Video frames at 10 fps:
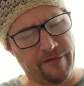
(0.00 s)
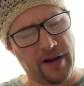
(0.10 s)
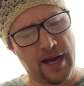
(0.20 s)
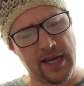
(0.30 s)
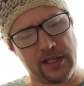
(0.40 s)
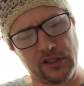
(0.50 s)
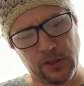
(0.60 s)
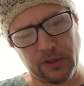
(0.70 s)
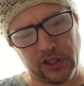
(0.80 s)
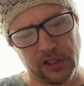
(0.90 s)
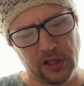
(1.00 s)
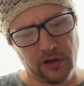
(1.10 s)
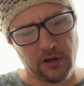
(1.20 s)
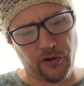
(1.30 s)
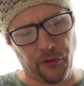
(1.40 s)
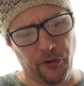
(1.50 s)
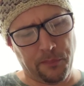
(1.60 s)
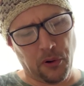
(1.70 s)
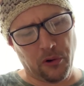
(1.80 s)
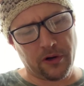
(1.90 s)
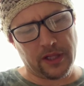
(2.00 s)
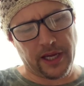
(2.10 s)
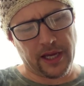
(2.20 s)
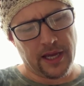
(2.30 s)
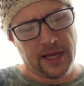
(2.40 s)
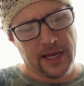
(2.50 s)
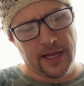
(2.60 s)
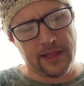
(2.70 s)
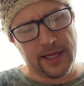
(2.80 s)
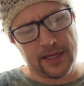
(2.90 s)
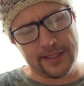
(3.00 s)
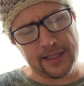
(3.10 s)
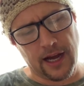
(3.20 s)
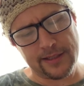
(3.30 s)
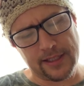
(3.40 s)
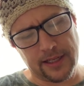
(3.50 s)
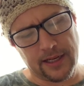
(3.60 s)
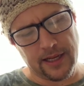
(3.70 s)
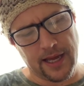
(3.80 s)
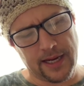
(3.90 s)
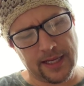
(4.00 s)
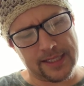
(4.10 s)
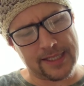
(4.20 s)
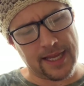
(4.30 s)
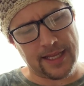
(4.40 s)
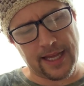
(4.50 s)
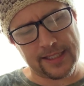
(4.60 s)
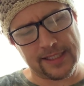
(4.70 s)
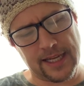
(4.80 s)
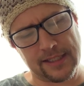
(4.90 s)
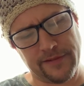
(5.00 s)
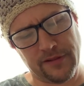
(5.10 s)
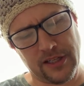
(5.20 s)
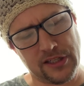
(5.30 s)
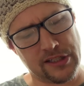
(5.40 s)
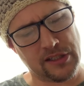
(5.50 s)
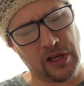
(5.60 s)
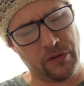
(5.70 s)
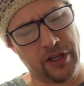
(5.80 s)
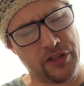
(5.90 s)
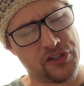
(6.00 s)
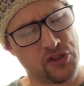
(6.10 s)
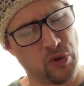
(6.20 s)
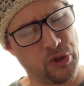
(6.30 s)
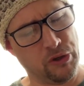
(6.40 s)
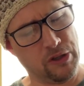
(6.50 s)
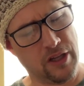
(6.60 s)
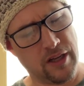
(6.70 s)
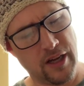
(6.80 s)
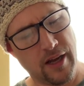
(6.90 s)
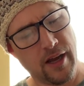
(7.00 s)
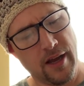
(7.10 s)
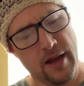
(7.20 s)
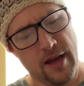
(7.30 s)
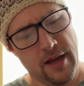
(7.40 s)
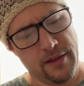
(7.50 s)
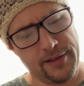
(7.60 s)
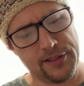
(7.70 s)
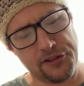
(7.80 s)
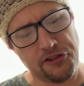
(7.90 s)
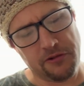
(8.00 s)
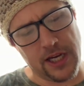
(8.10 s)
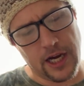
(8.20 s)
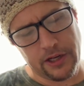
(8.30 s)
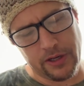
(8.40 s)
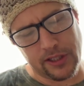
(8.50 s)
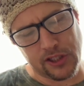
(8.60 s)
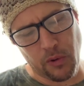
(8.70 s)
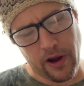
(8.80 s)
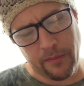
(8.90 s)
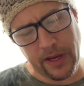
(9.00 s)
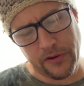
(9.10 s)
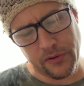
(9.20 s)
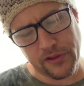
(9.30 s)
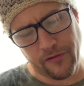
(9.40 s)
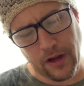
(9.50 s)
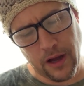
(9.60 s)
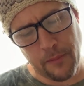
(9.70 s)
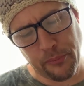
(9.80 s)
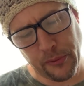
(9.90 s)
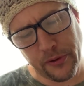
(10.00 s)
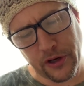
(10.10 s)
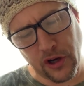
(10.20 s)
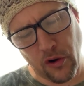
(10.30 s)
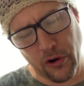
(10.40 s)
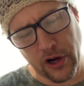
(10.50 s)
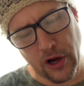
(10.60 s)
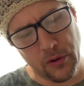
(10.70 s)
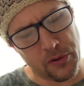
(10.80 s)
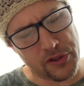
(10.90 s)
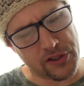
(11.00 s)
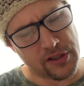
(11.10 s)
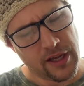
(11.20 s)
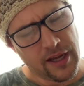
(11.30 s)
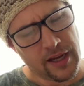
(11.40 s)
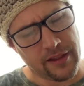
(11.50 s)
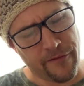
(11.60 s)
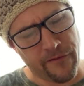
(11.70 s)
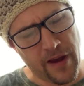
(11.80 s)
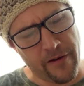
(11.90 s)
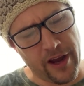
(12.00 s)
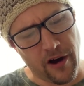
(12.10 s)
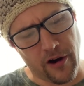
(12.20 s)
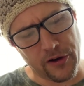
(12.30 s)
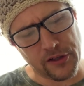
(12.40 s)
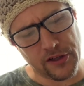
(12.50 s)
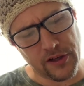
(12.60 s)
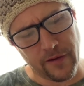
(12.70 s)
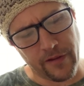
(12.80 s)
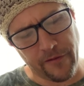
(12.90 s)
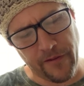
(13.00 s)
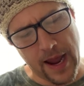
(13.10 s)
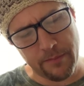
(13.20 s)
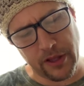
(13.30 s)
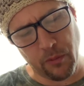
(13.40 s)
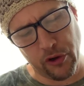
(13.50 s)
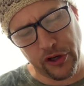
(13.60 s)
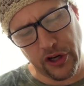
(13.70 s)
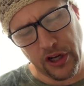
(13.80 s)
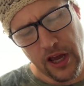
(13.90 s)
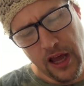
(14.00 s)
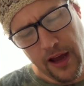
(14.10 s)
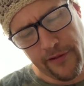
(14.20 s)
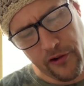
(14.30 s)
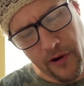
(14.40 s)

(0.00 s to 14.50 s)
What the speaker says: vines which grew poorly in the exhausted and excessively stony soil. These 300 square meters of uprooted cork oaks in the very heart of the family wood of